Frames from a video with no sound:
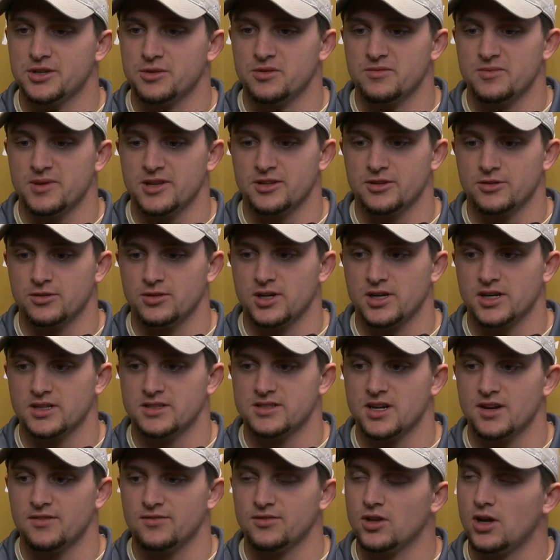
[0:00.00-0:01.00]
year. We've been through a lot of
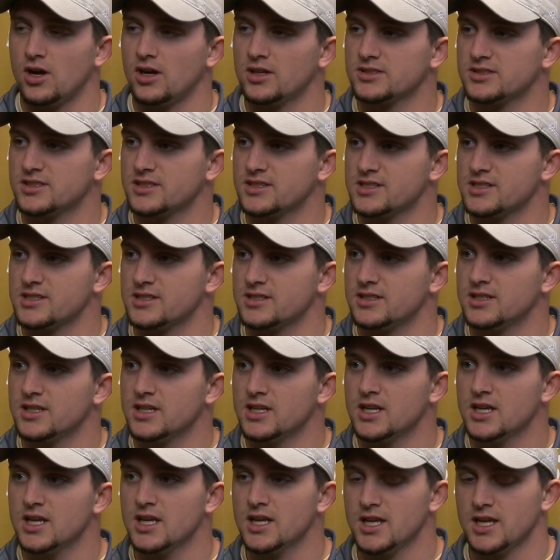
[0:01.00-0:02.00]
tough losses, and
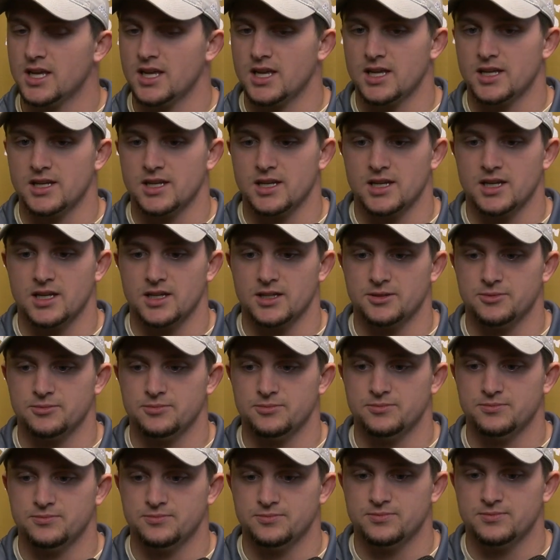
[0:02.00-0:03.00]
I
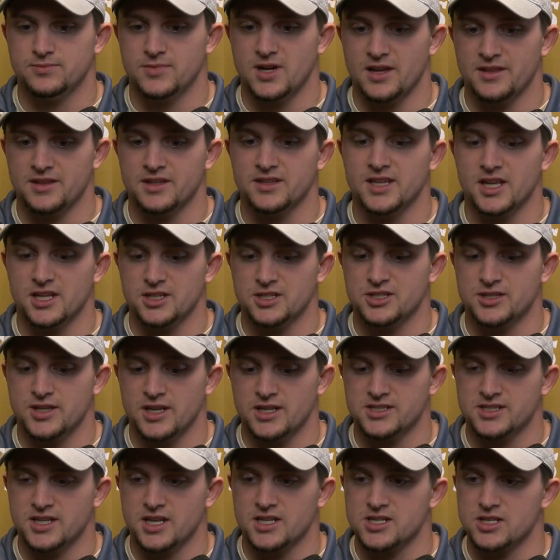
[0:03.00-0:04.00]
think that
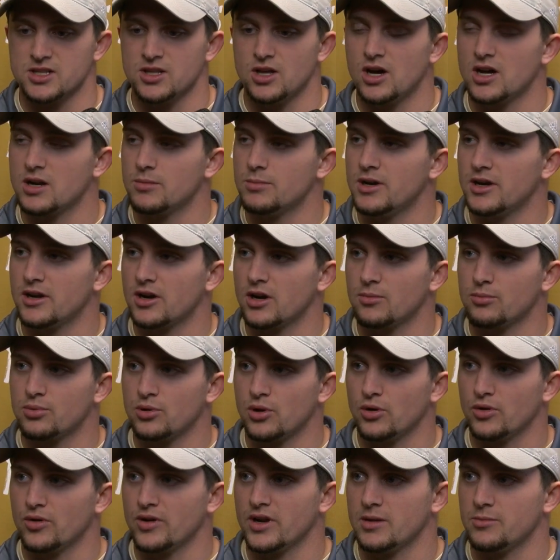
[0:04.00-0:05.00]
says a lot about our
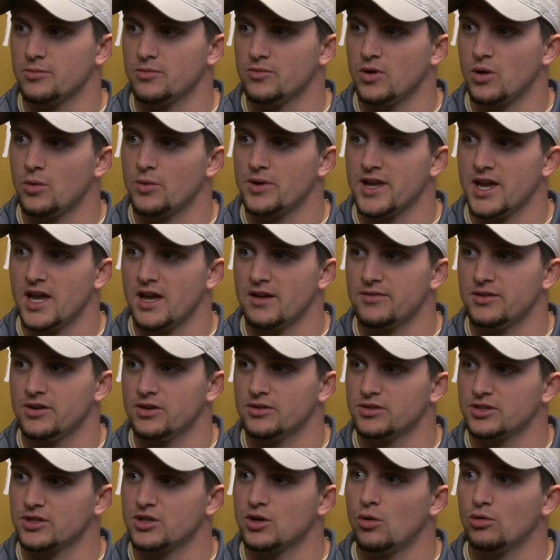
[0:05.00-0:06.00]
program and what we have
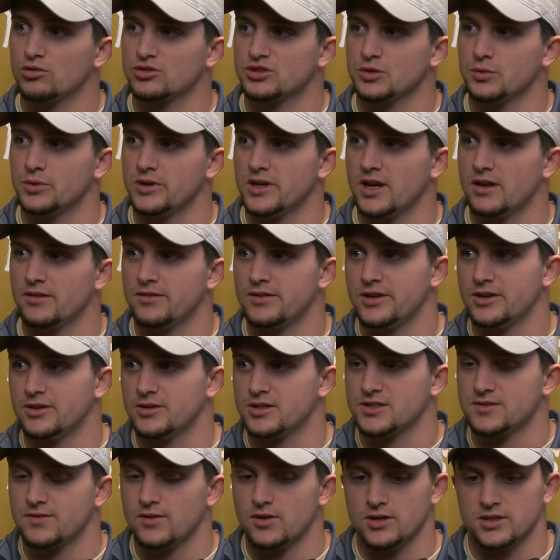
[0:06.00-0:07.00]
here and the culture we have here,
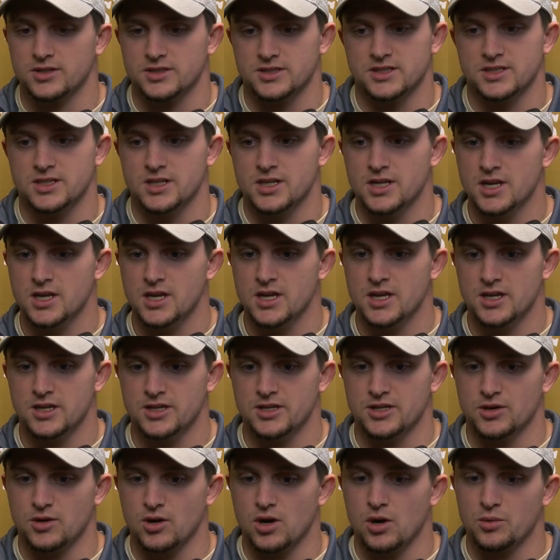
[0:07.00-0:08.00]
as far as,
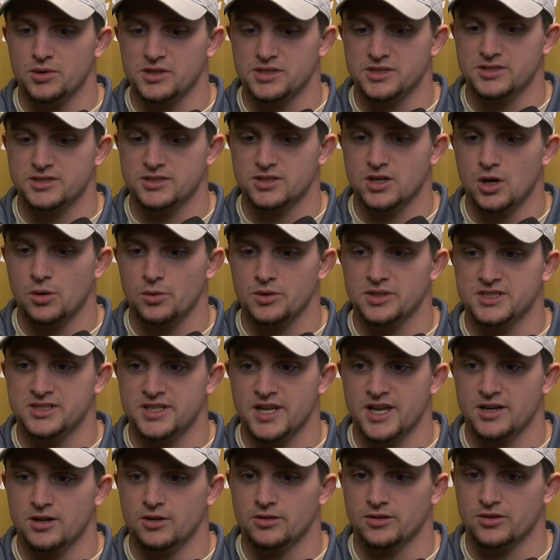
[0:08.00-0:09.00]
you know, always
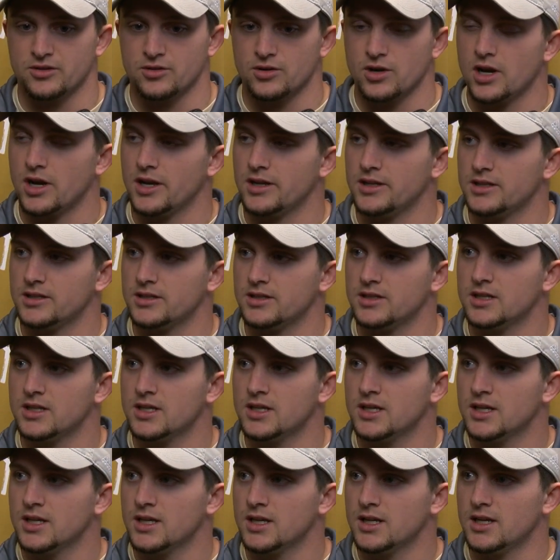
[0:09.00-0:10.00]
staying on the grind and
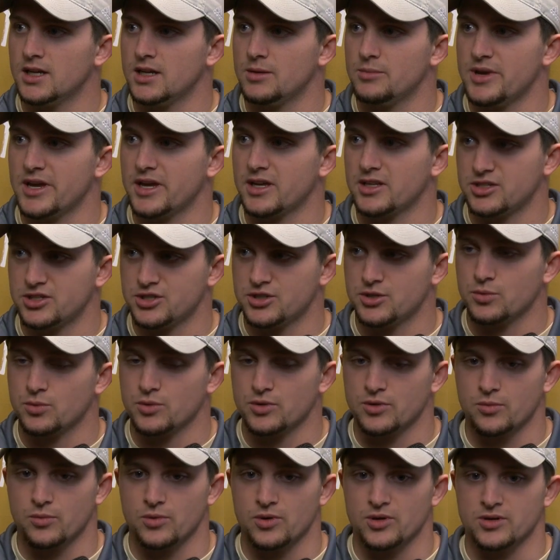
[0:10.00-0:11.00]
making sure
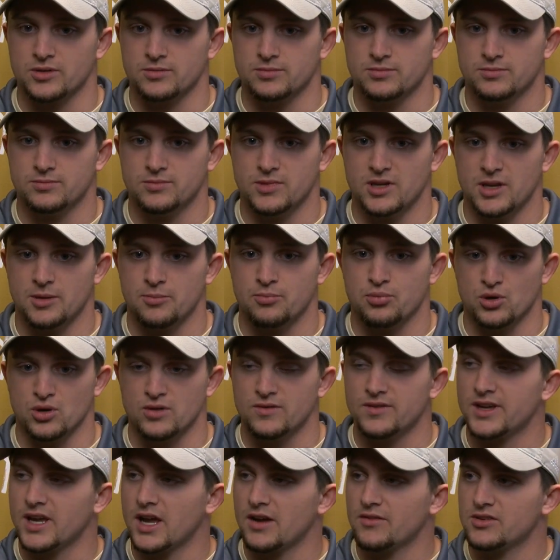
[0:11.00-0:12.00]
we're
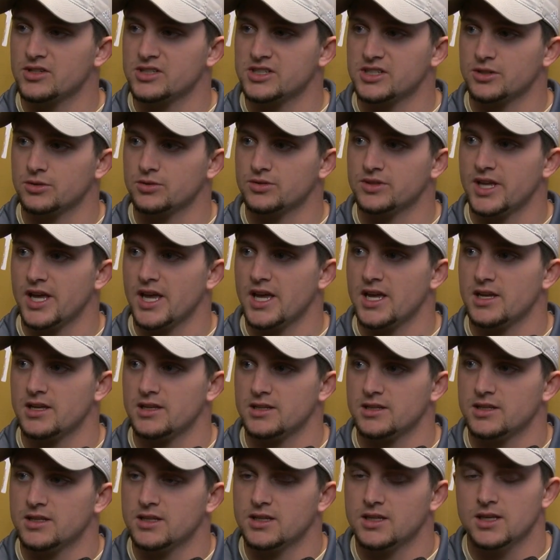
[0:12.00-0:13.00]
improving every single day.
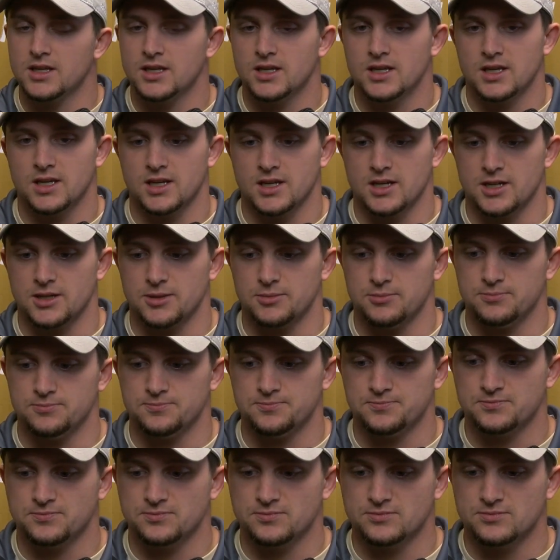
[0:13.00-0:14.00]

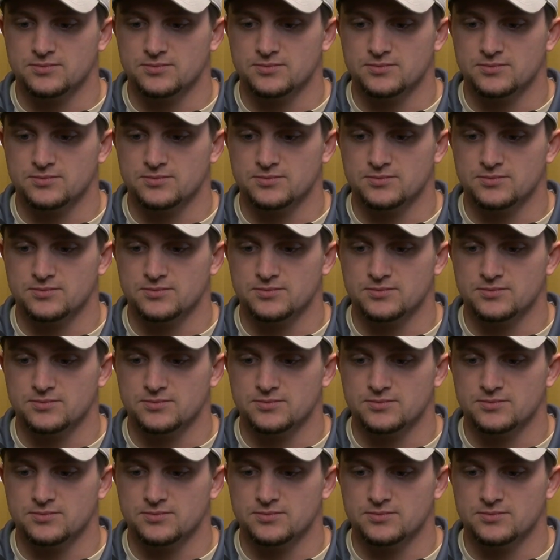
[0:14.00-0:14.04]
And